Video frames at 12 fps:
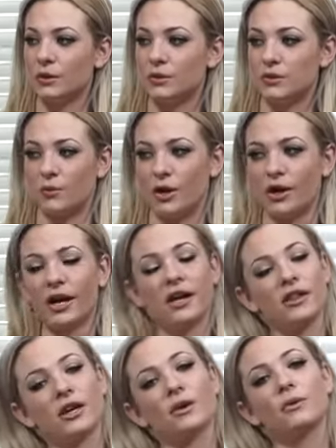There was one
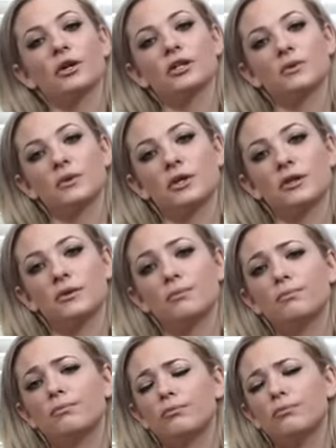guy that I worked with
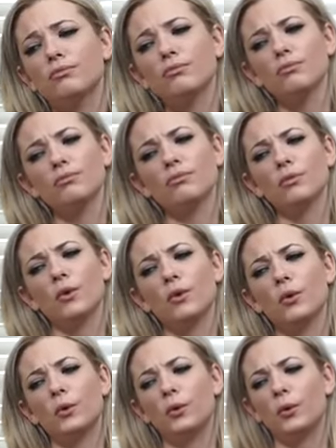
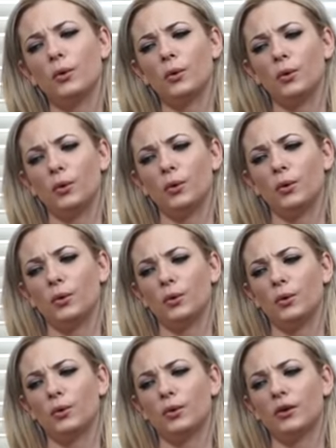
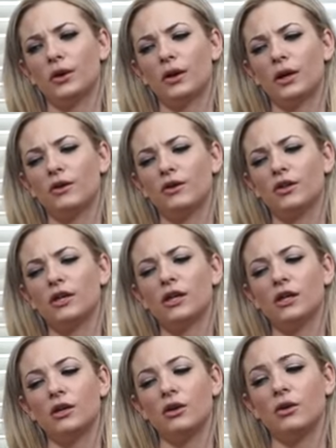who, I don't think
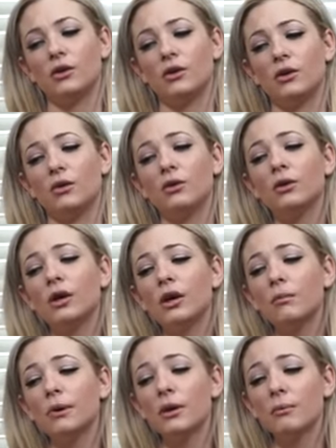he knew a
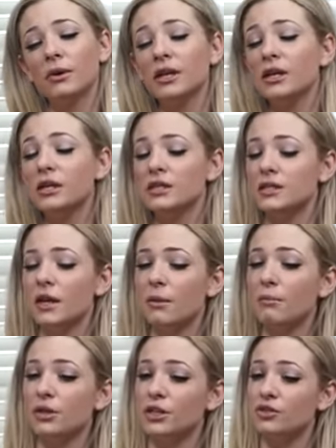lot about
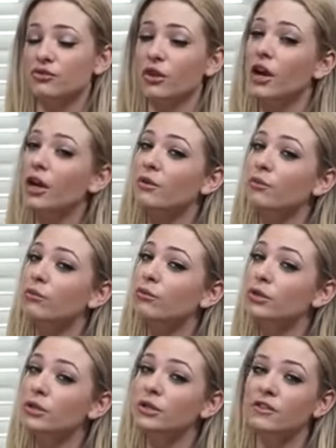BDSM, but he tried
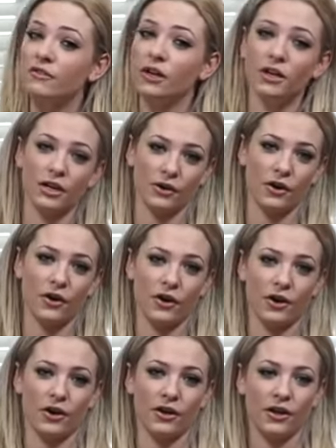really fucking
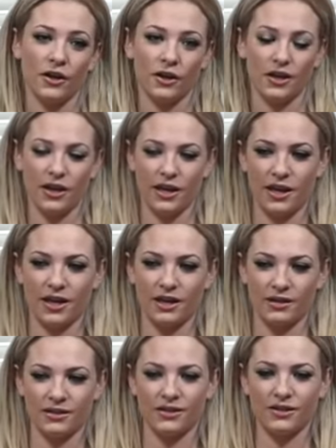hard.
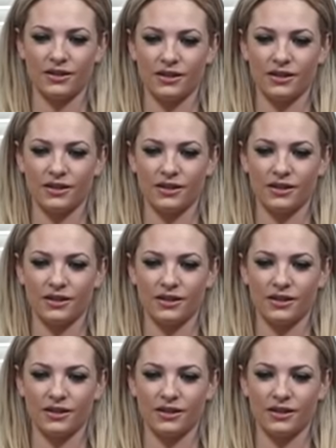And